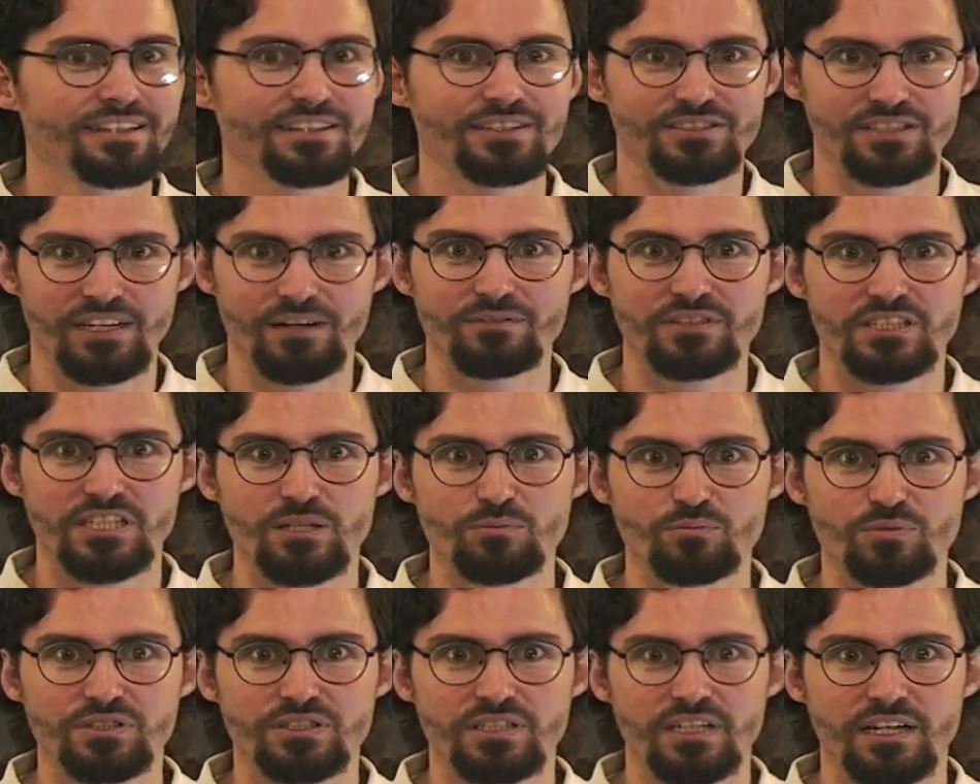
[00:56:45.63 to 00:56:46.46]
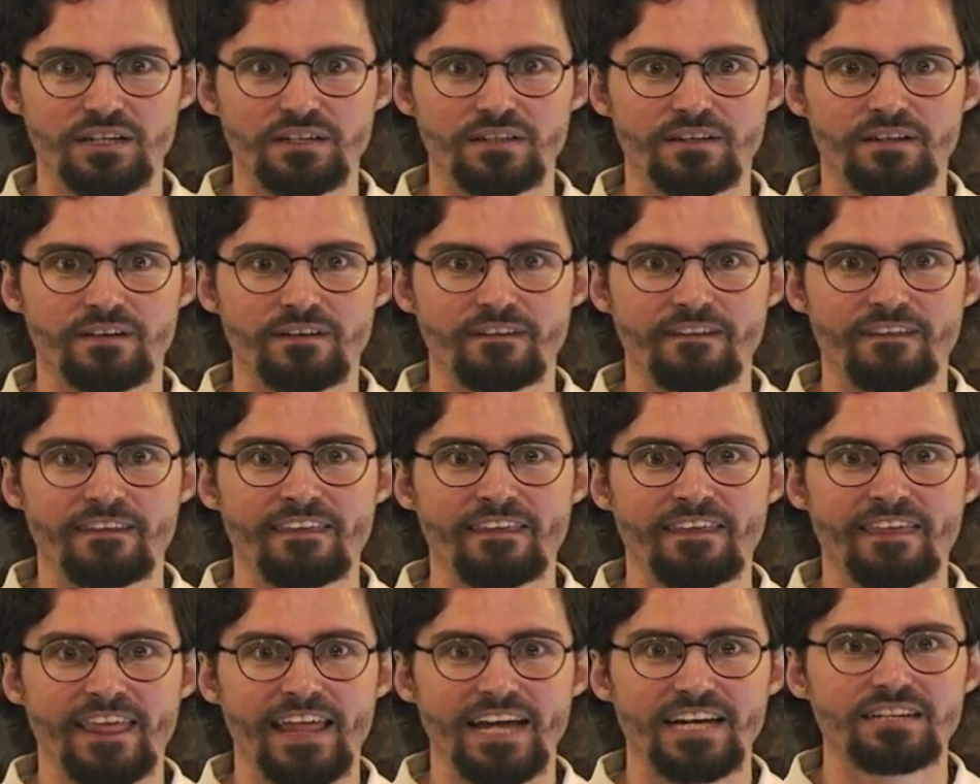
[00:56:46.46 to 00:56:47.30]
17%?
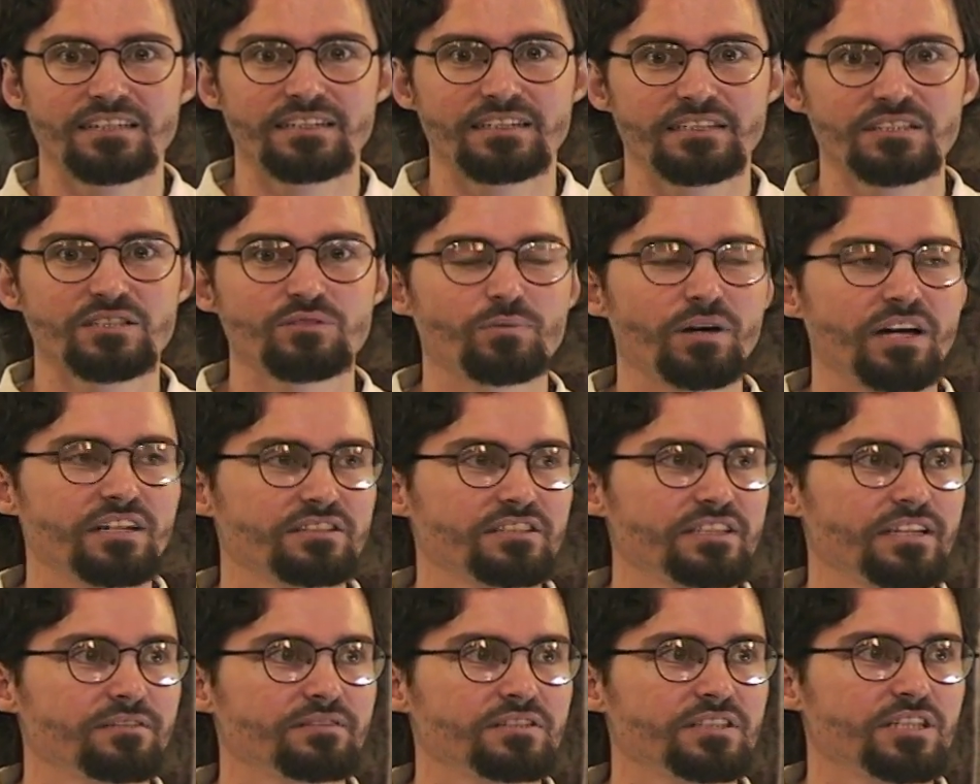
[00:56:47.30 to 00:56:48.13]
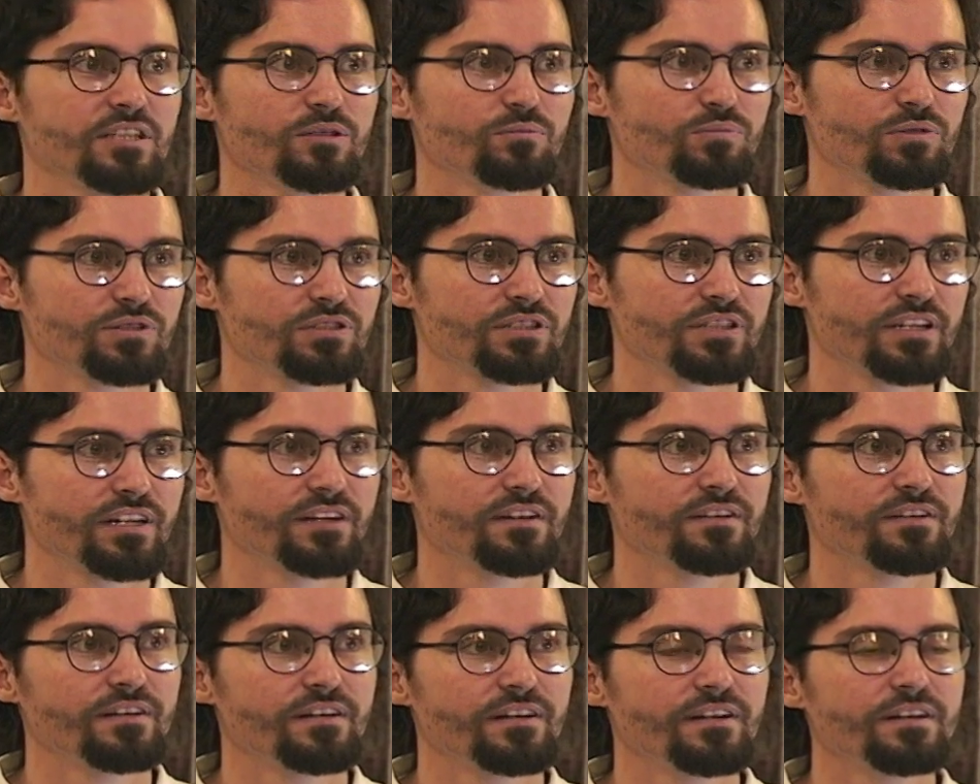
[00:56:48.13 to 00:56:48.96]
It's about 17%,
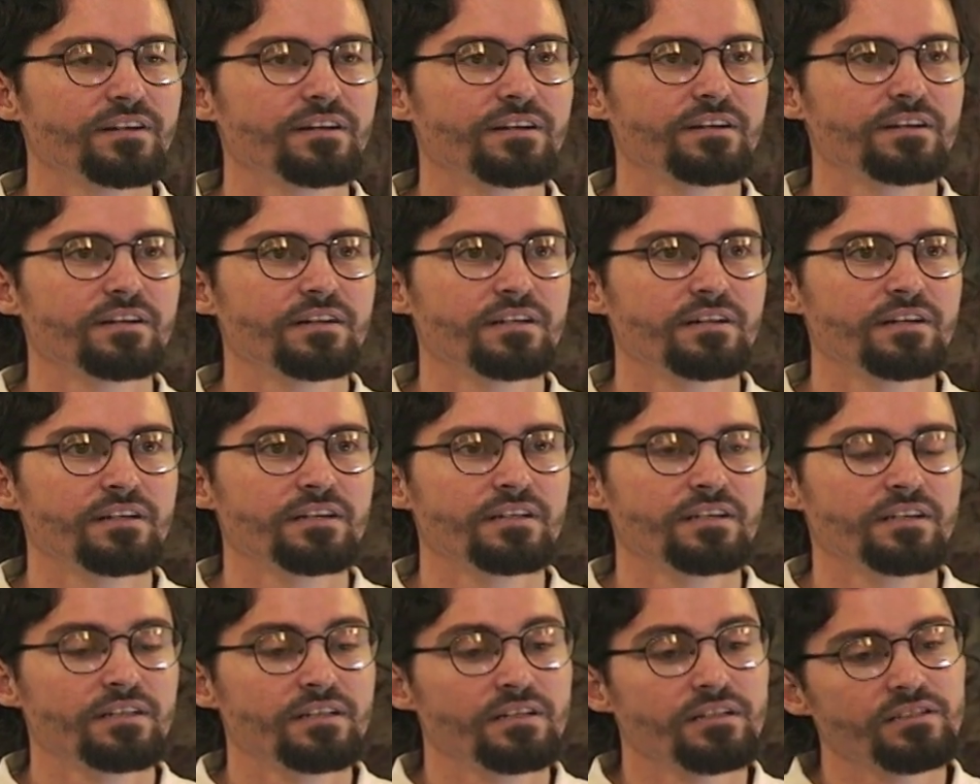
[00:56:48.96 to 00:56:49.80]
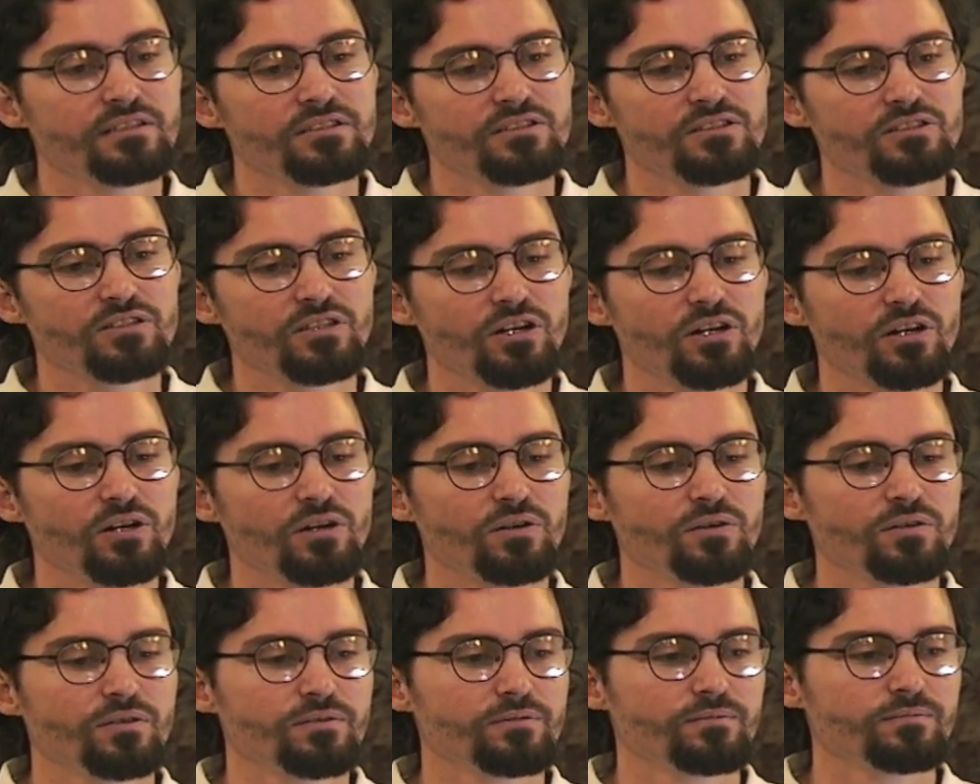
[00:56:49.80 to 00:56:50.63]
right?
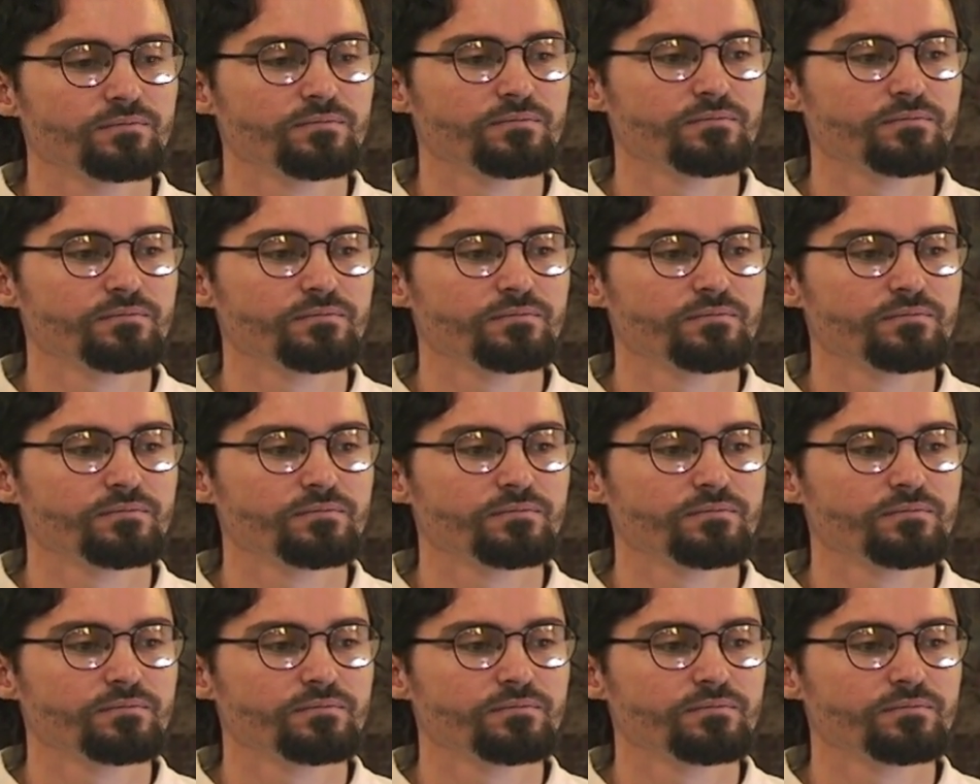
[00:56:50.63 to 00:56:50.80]
So,